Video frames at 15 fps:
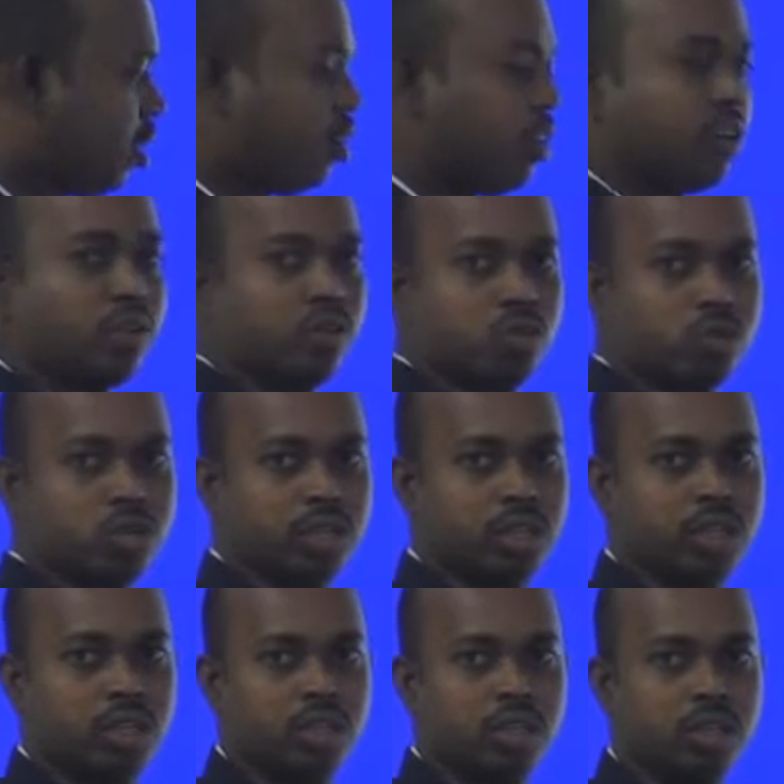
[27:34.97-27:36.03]
we are
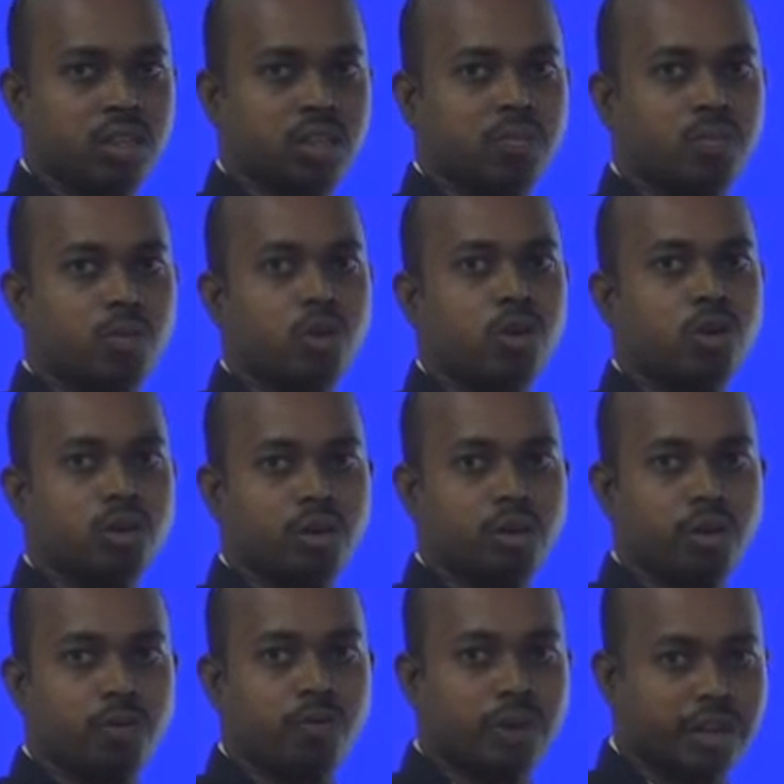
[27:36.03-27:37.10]
using the more
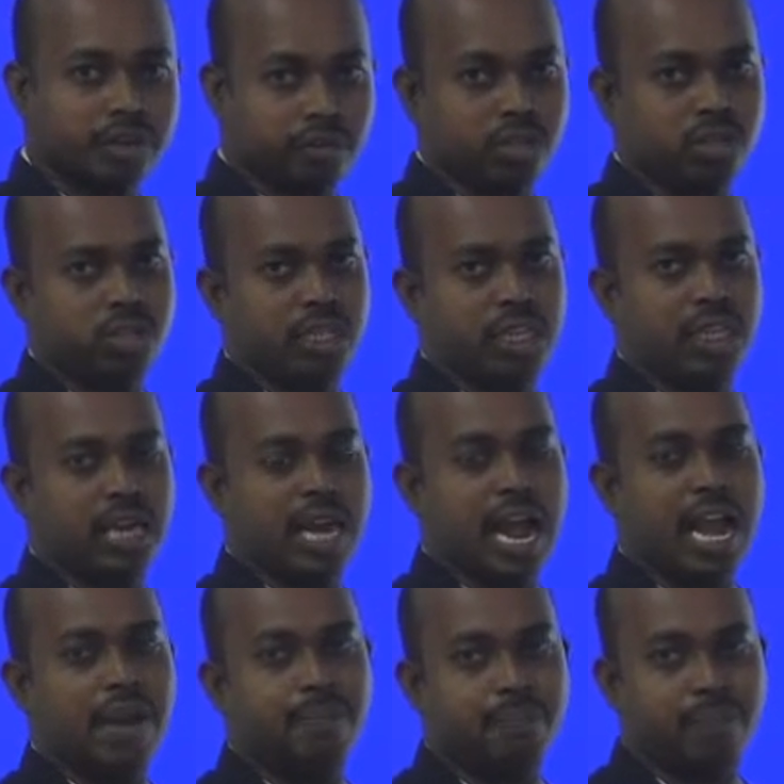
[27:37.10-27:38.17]
frequency
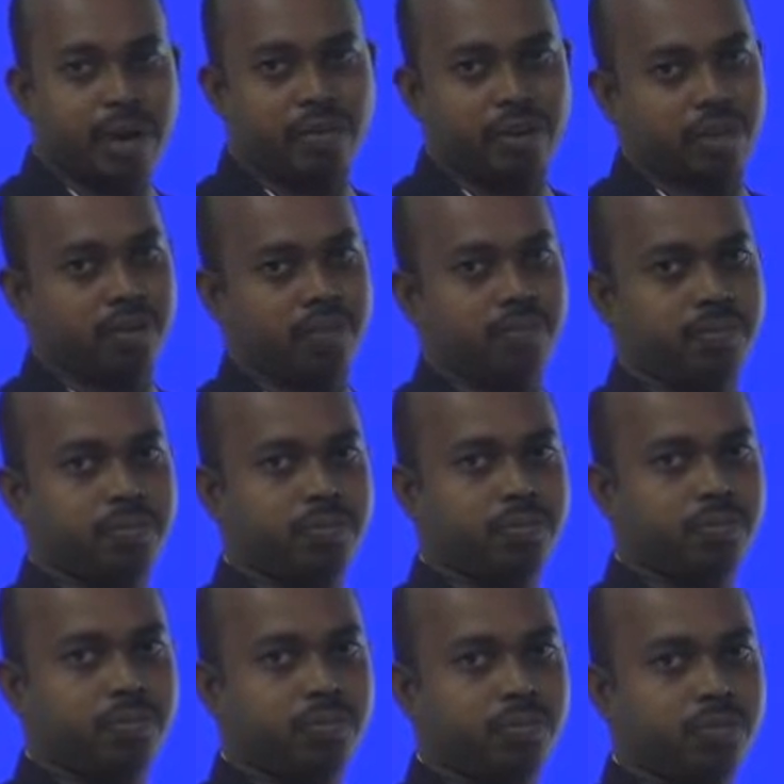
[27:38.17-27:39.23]
and power.
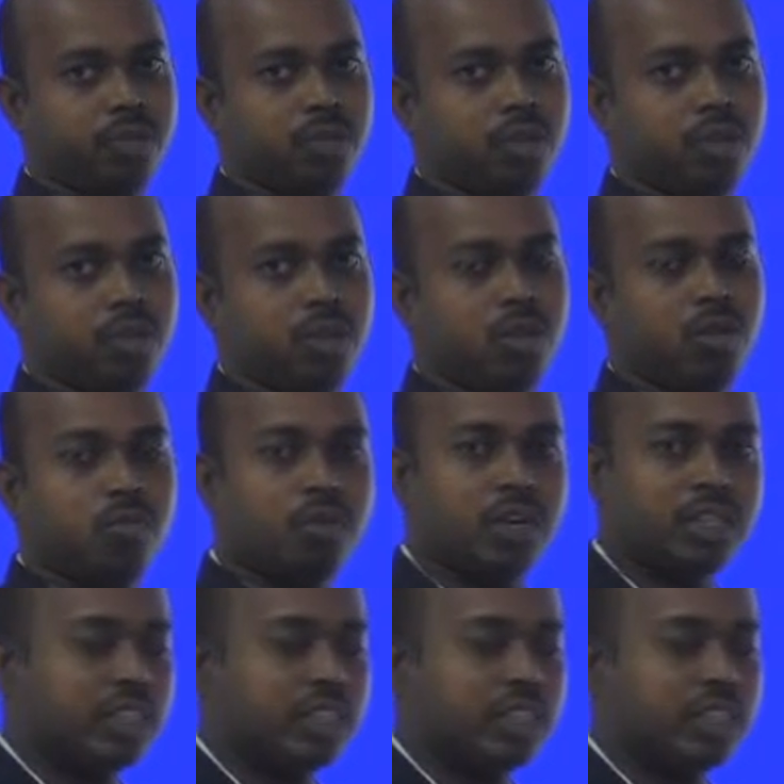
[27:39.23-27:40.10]
For